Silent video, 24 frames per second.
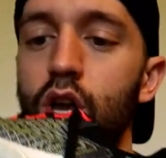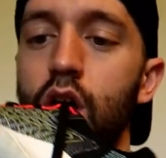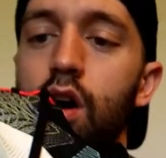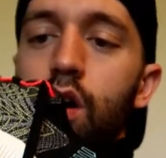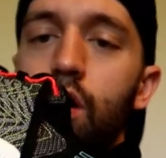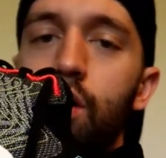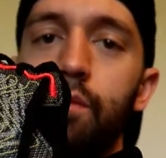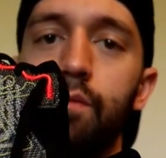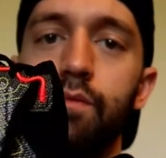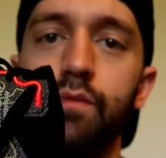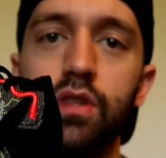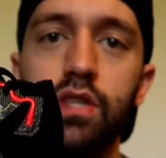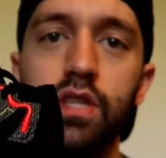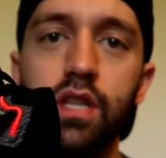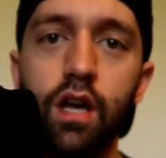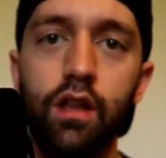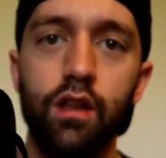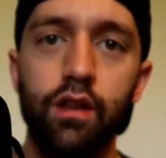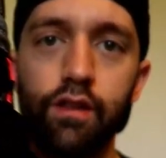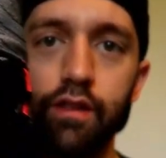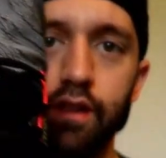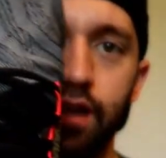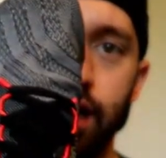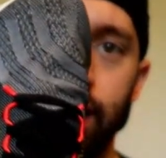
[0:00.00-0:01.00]
oh,
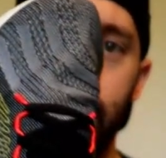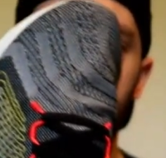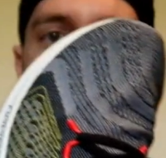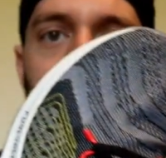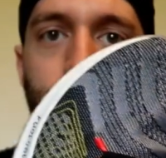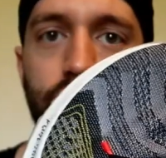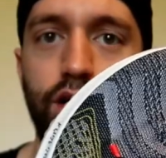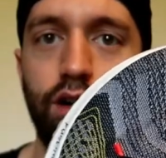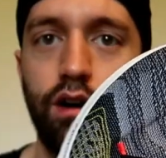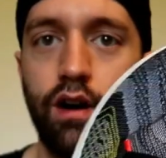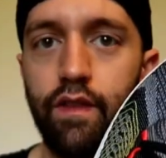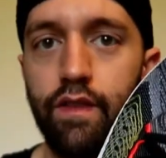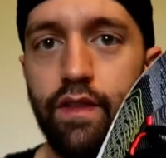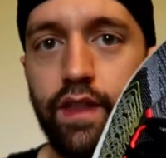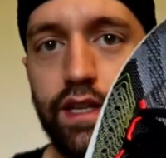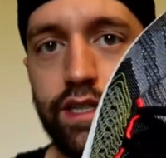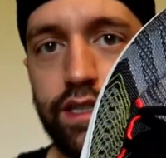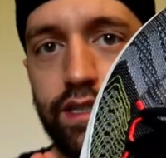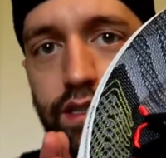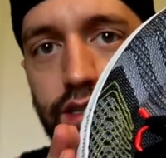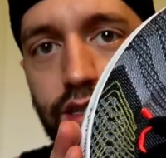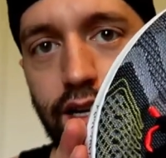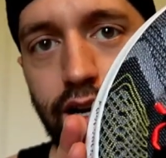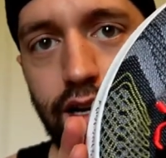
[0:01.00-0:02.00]
another thing, on
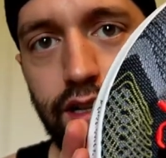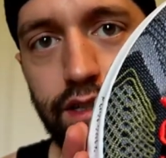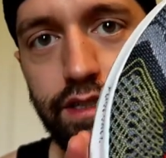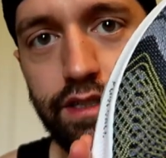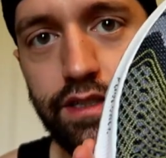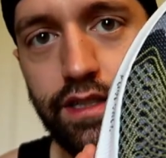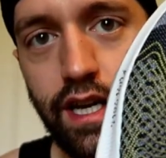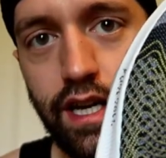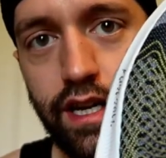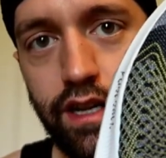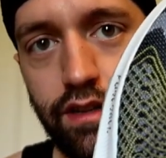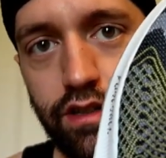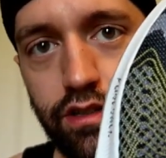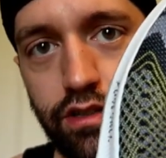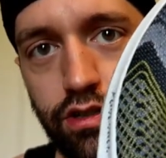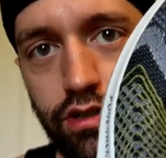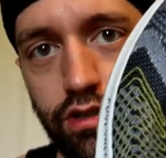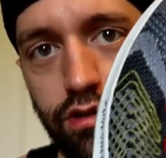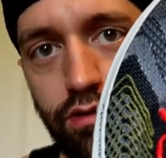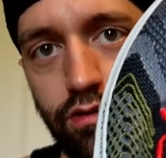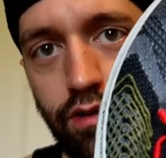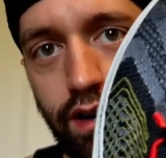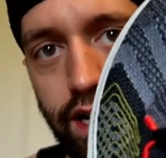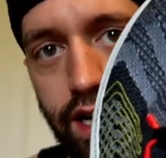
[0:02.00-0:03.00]
this outside of the
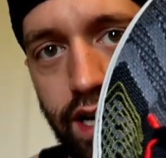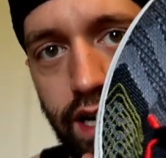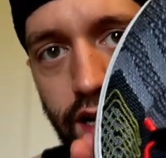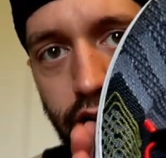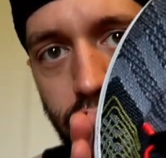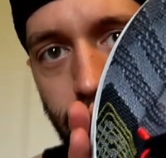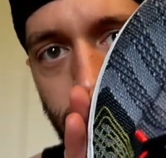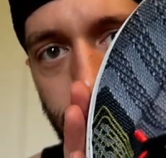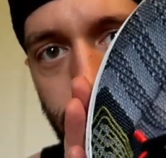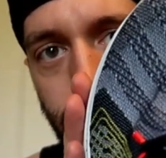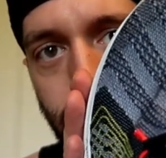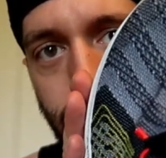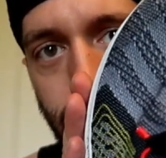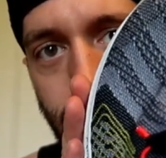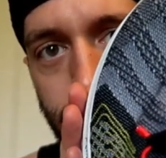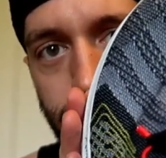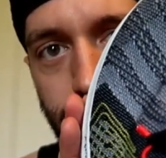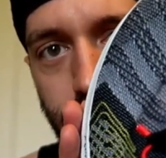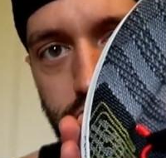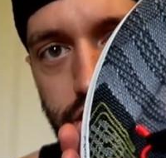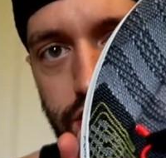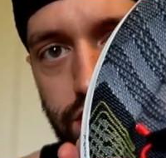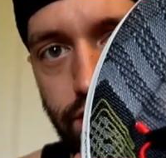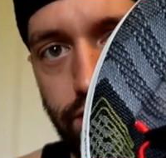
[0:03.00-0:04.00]
shoe right here, you have
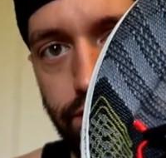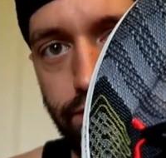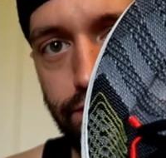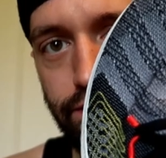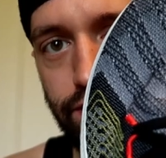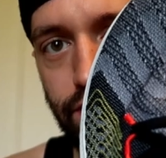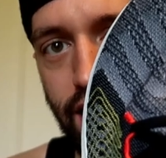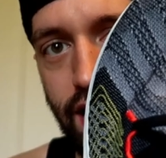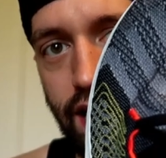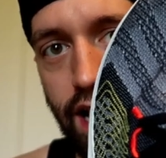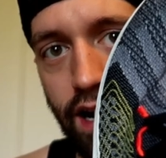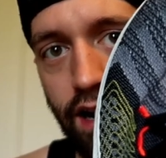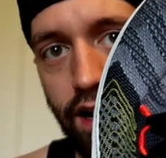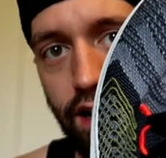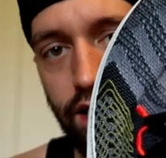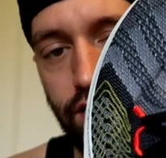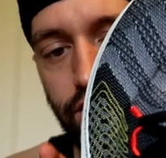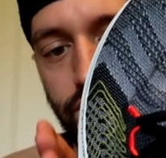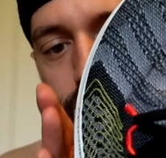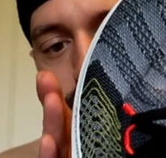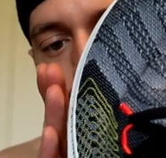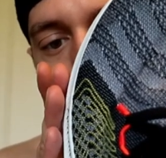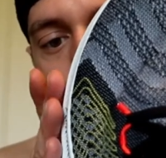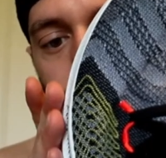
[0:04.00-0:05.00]
this flare,
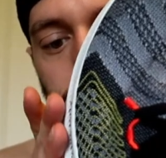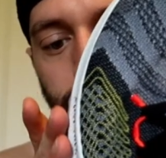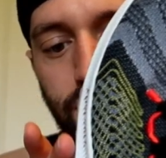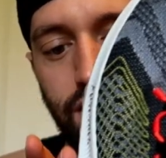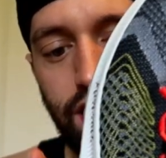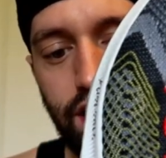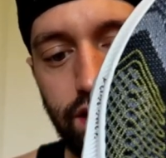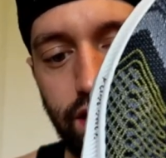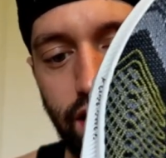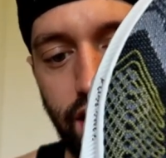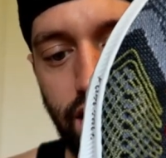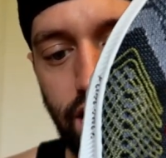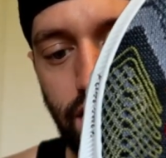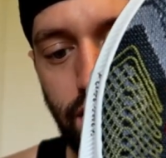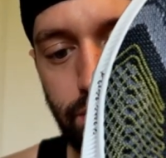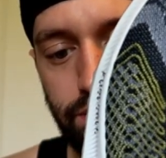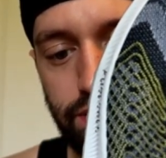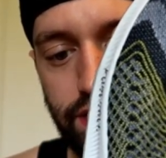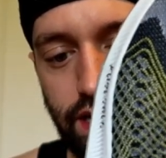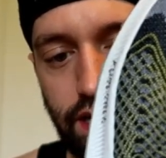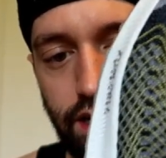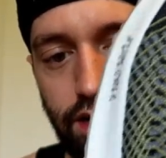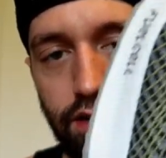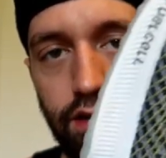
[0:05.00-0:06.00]
this wing that
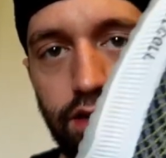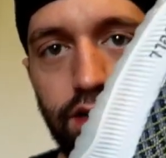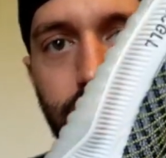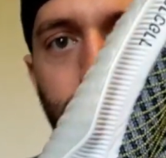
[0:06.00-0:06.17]
comes out.